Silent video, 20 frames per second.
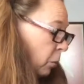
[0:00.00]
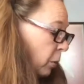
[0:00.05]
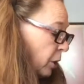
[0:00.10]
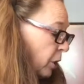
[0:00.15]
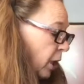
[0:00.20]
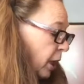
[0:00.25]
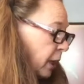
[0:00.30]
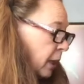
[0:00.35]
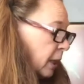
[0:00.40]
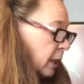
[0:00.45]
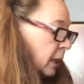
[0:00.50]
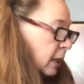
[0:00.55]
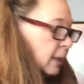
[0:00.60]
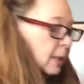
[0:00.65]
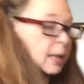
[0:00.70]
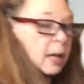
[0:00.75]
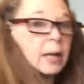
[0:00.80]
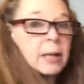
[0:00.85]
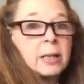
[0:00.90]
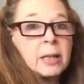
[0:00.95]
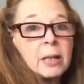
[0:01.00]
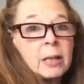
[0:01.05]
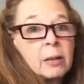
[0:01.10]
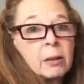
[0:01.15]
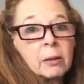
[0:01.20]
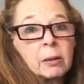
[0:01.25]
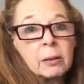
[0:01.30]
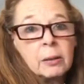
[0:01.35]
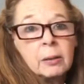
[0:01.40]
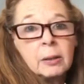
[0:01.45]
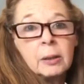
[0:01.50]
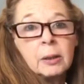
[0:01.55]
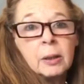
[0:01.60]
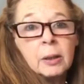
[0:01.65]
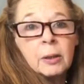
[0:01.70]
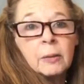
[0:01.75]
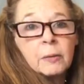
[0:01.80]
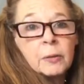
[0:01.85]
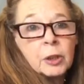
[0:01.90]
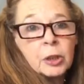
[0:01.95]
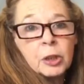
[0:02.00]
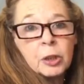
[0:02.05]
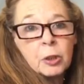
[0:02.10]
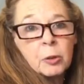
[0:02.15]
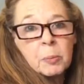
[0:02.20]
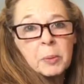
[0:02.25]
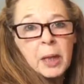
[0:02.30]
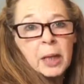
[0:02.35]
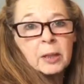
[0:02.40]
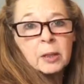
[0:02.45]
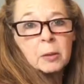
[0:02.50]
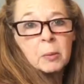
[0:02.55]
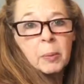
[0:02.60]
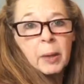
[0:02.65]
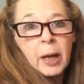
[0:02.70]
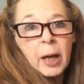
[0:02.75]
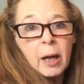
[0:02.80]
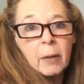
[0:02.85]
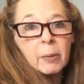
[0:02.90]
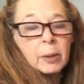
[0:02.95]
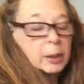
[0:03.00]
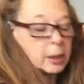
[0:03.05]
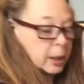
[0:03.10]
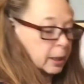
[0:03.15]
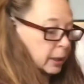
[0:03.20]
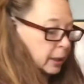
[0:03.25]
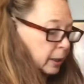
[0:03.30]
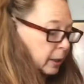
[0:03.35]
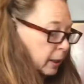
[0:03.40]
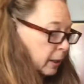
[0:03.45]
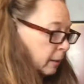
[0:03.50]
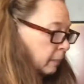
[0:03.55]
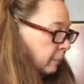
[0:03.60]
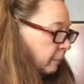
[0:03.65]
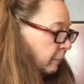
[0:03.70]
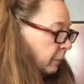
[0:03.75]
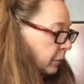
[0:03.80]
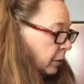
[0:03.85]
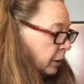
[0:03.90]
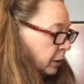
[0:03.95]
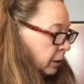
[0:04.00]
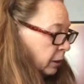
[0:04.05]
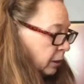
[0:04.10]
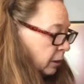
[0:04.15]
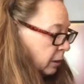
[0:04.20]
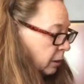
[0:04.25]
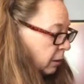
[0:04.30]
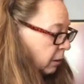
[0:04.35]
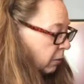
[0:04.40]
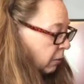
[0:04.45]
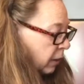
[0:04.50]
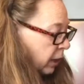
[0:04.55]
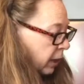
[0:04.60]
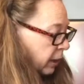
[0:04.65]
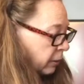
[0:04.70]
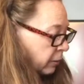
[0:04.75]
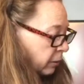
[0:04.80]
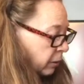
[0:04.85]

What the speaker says: which I think is ideal for soup. That's the way I would cut it up. So, I